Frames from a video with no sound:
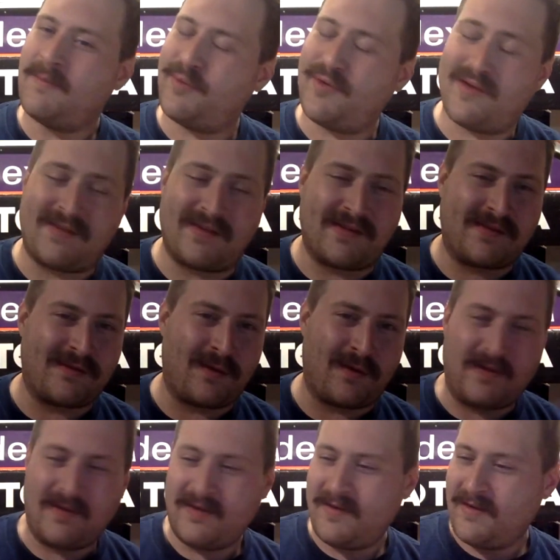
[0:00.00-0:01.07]
Bless his
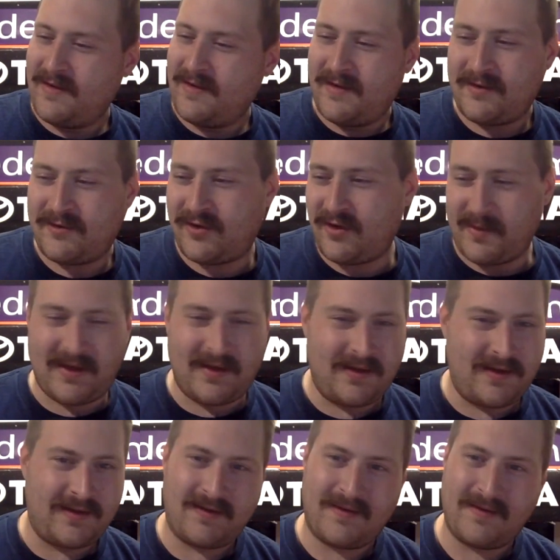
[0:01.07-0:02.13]
soul. Jimmy,
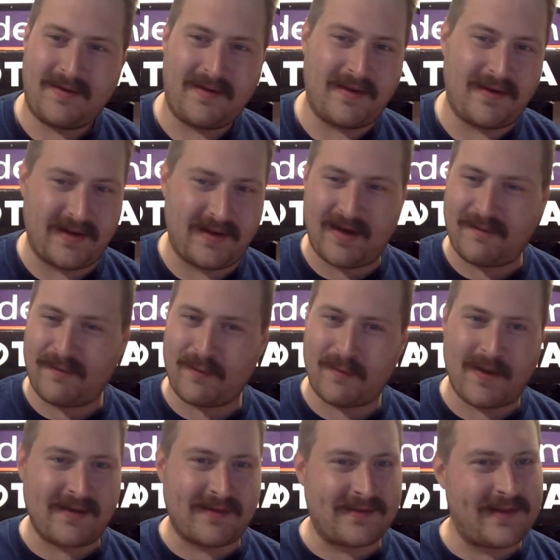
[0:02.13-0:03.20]
every
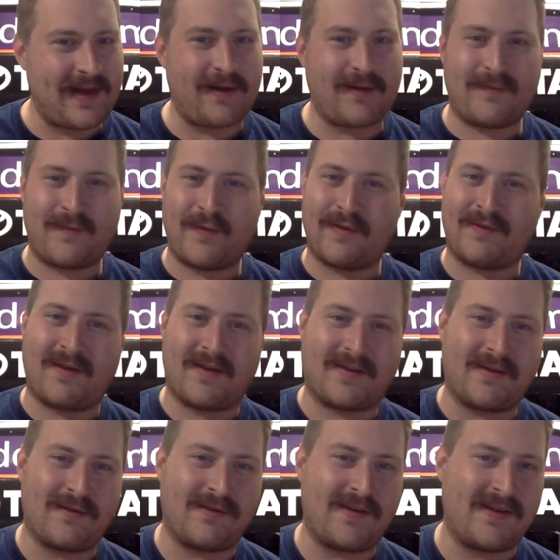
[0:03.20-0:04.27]
race now, it feels like
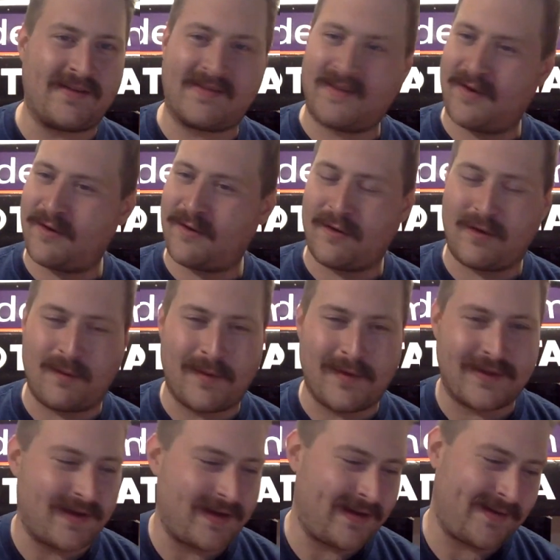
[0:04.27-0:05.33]
there's an incident early
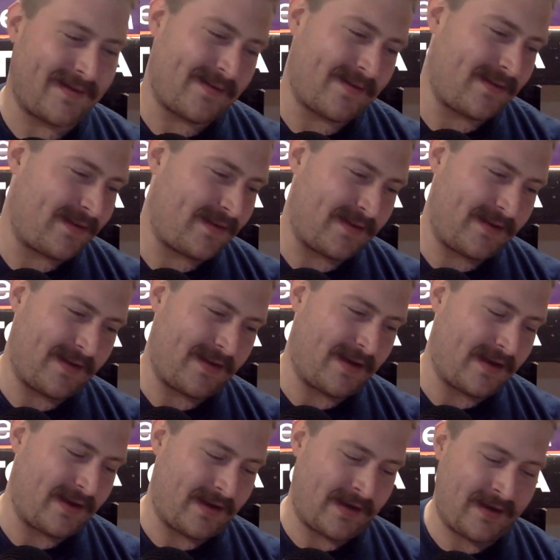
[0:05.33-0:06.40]
with you. And
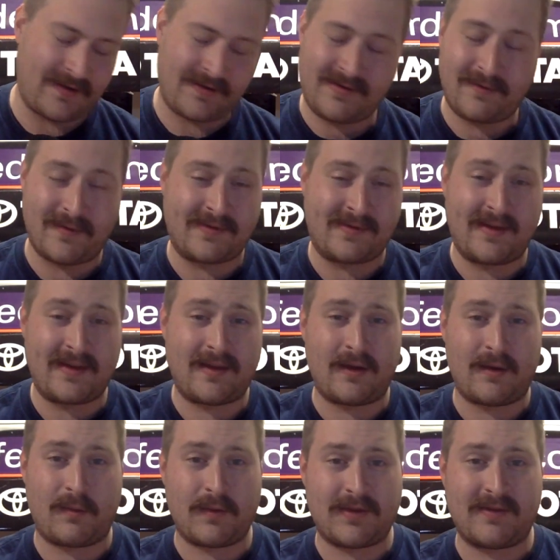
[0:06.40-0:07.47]
he's even said,
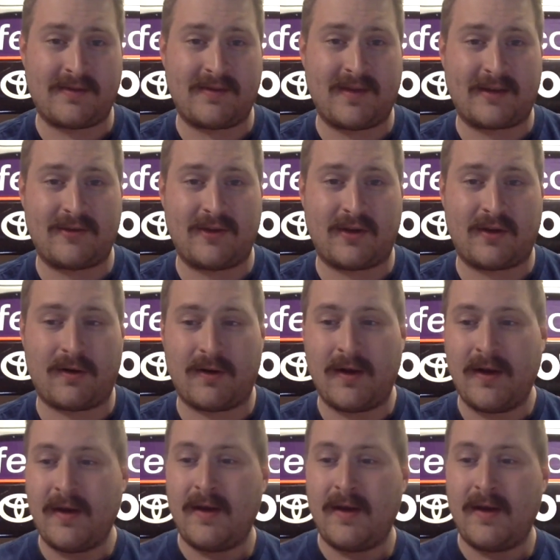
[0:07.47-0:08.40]
with this next-gen car,